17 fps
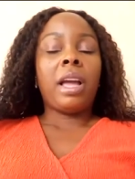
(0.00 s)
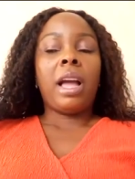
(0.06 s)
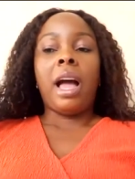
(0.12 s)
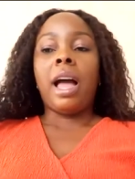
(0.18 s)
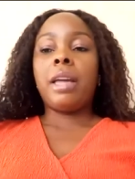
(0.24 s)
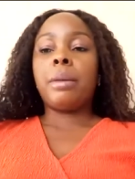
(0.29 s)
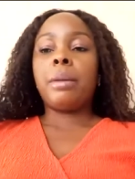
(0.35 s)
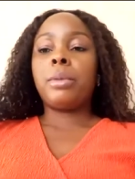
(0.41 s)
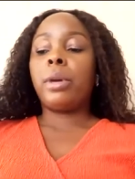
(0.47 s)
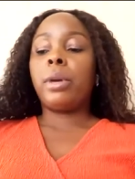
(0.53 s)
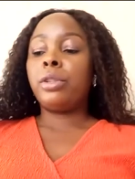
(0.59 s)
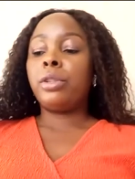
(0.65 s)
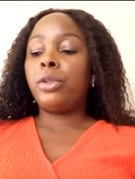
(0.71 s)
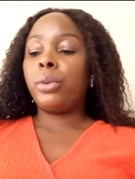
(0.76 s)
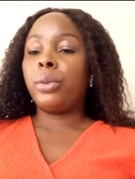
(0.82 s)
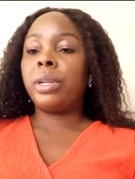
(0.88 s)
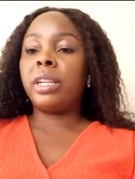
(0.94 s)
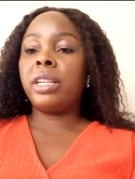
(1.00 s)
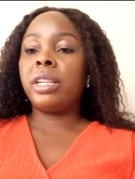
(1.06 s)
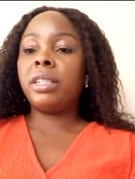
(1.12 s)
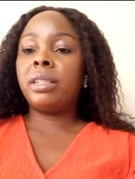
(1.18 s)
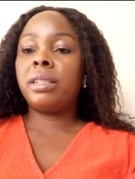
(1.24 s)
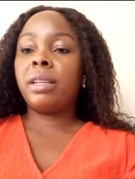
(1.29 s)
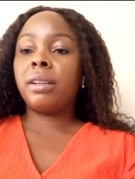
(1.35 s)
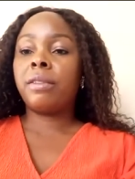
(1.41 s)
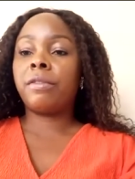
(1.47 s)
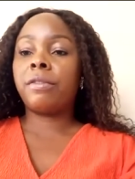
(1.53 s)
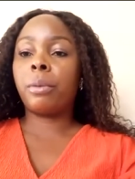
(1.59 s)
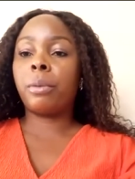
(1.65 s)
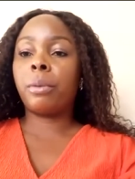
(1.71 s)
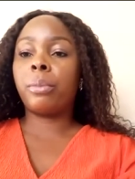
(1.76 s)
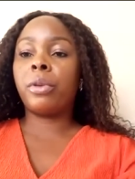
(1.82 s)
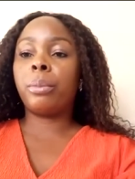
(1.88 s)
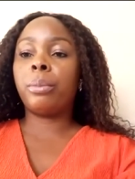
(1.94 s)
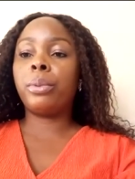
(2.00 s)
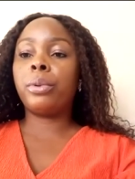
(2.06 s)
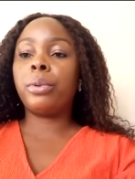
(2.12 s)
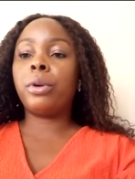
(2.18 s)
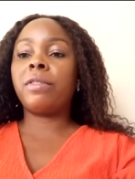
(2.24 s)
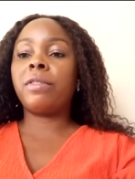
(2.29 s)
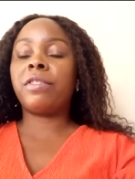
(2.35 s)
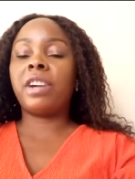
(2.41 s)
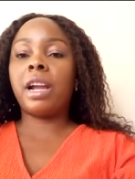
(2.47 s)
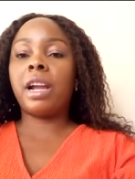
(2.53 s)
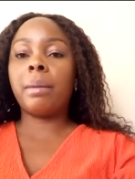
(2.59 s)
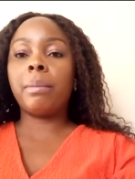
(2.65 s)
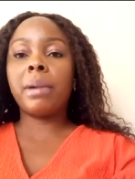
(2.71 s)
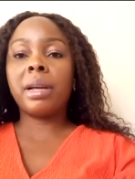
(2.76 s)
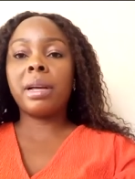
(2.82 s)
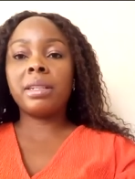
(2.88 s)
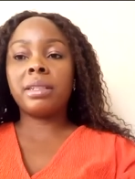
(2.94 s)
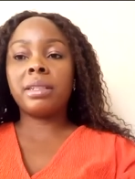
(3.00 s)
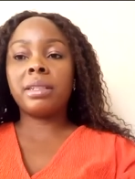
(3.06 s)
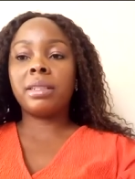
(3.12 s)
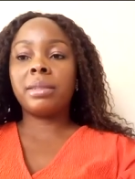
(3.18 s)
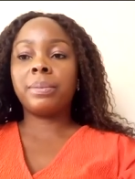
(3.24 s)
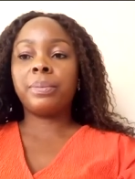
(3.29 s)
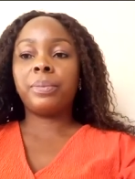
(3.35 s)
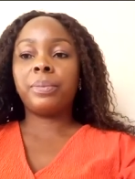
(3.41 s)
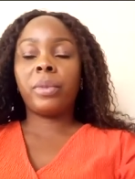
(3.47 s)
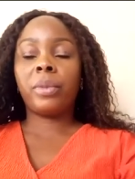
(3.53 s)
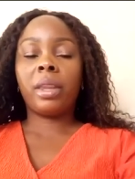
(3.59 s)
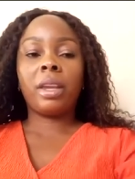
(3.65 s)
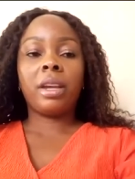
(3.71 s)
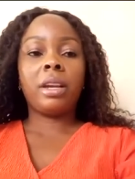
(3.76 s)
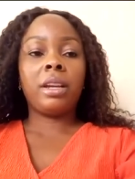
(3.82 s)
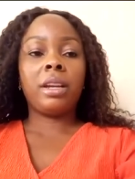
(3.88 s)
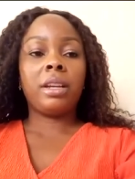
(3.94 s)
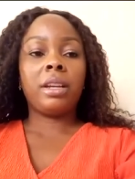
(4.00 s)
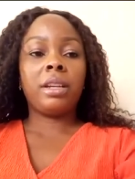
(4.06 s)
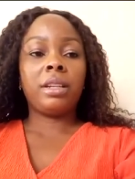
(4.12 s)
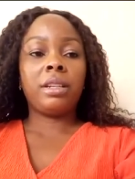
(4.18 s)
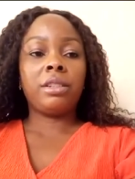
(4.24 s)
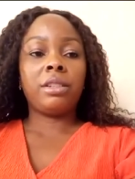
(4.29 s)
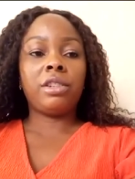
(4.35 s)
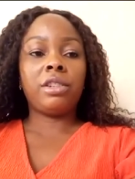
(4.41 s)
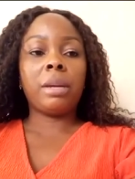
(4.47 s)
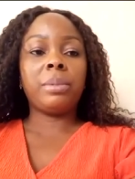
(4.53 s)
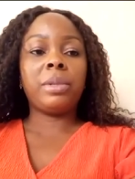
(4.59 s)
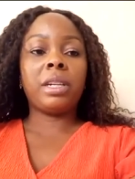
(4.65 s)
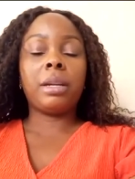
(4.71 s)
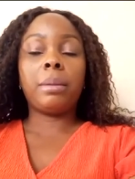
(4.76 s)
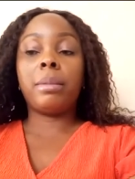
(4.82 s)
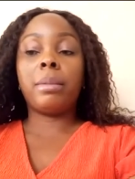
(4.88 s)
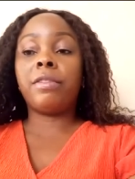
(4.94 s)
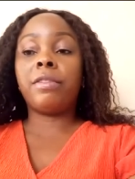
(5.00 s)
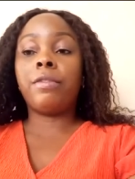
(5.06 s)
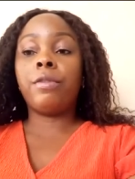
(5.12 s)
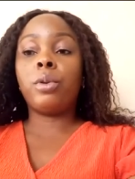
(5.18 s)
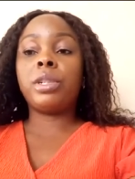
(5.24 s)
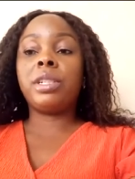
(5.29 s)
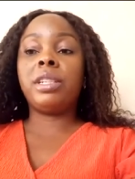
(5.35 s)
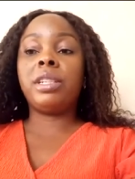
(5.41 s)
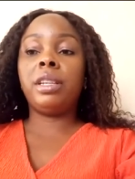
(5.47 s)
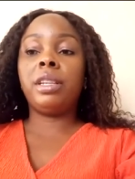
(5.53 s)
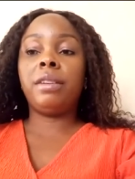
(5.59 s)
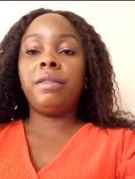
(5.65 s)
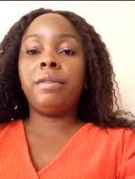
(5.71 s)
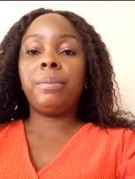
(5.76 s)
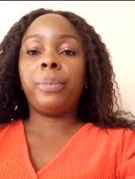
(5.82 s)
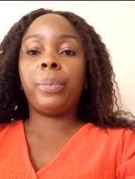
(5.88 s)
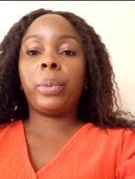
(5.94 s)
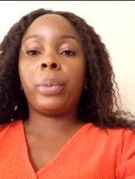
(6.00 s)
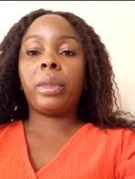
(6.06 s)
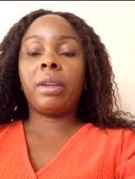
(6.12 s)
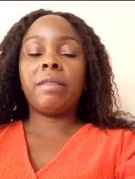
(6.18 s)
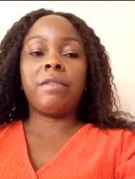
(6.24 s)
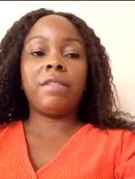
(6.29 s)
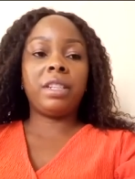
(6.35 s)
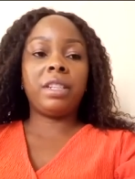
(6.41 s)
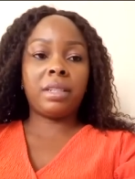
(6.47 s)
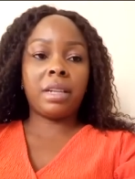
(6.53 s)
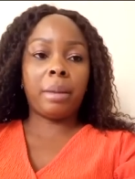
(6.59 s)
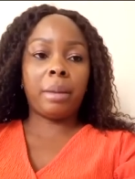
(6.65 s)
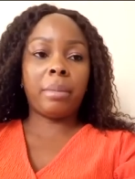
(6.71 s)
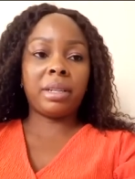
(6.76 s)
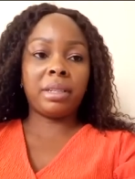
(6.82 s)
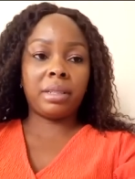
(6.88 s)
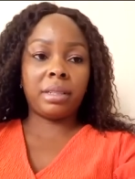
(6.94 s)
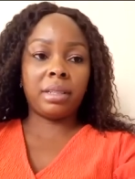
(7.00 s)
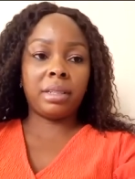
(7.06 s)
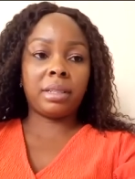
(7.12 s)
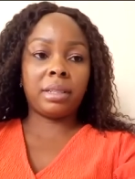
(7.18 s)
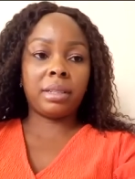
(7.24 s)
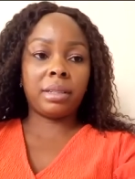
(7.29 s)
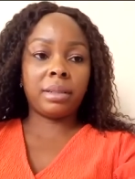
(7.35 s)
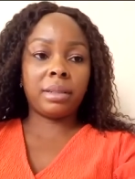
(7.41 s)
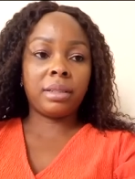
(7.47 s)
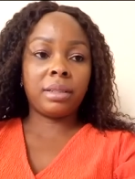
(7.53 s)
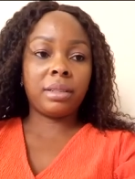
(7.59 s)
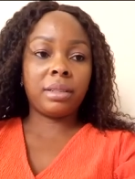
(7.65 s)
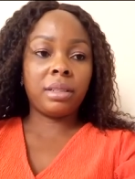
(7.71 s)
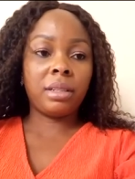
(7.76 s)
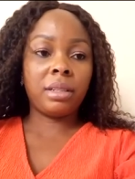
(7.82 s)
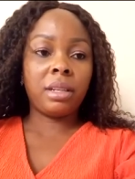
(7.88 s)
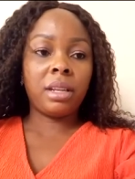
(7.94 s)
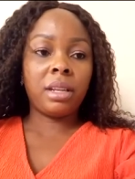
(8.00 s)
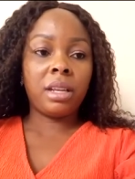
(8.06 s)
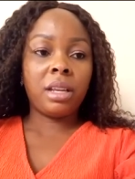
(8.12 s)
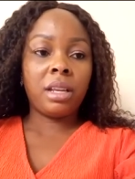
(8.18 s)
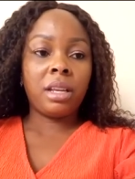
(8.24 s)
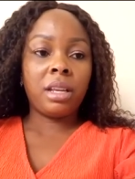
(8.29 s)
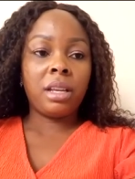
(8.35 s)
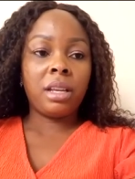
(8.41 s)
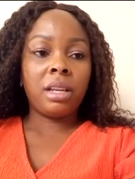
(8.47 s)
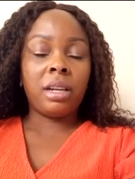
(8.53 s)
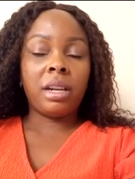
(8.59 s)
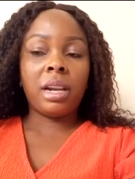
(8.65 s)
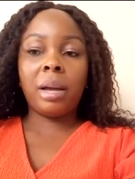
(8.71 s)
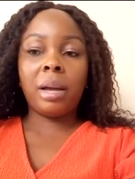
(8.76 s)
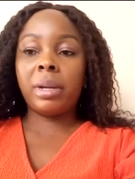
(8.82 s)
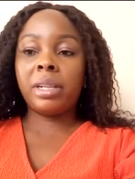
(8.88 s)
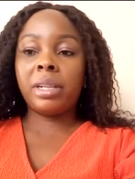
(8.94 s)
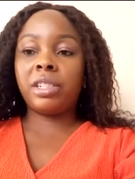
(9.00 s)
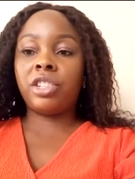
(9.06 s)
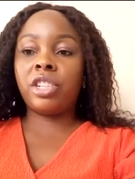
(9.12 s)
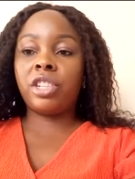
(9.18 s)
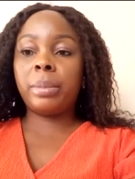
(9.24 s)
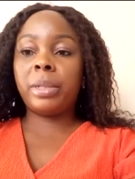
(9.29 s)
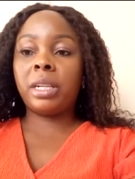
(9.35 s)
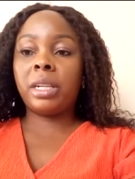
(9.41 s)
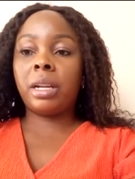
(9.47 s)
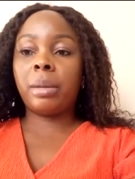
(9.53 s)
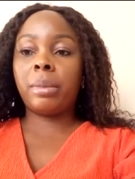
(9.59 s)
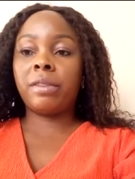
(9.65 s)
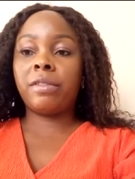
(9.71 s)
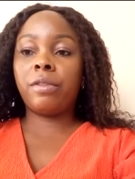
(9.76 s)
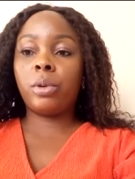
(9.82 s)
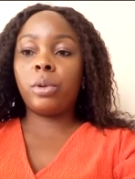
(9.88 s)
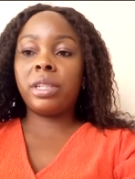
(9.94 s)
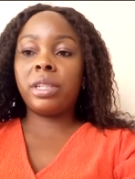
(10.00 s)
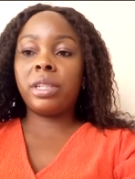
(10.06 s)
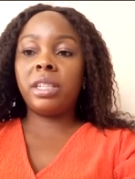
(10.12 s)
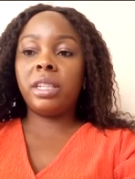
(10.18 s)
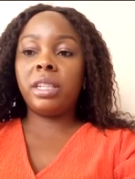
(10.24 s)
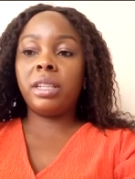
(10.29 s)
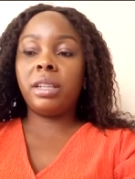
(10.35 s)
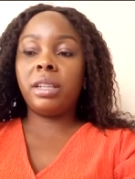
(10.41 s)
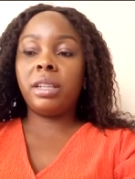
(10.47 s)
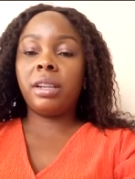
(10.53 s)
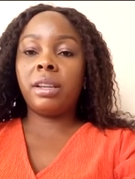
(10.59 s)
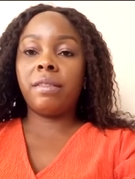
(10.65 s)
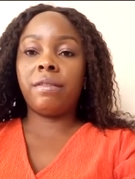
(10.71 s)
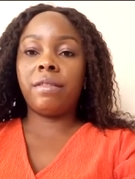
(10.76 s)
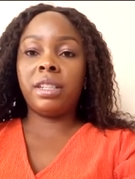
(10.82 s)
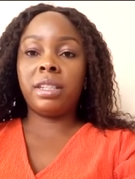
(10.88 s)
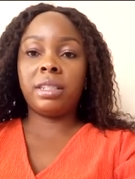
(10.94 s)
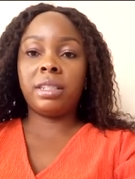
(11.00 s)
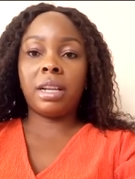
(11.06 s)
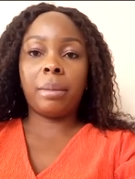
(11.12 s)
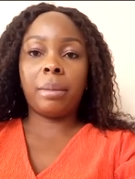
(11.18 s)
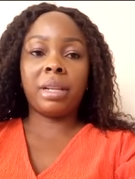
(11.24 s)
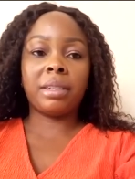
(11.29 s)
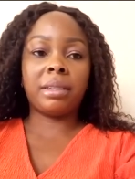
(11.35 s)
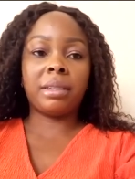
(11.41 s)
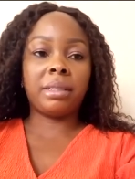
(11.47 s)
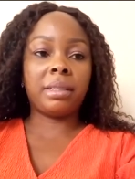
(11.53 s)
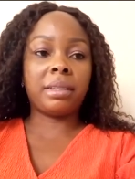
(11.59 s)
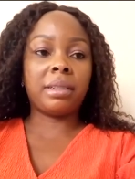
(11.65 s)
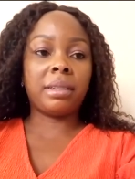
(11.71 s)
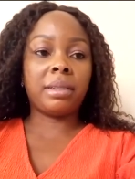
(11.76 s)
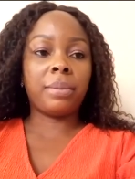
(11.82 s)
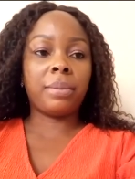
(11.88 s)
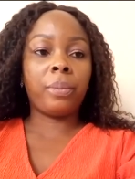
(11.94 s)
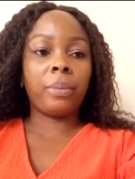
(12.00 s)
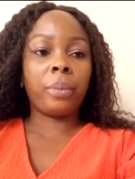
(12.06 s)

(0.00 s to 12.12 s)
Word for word: I am going to read from the book of Numbers, chapter number 14, verse number 6. Numbers chapter number 14, verse number 6.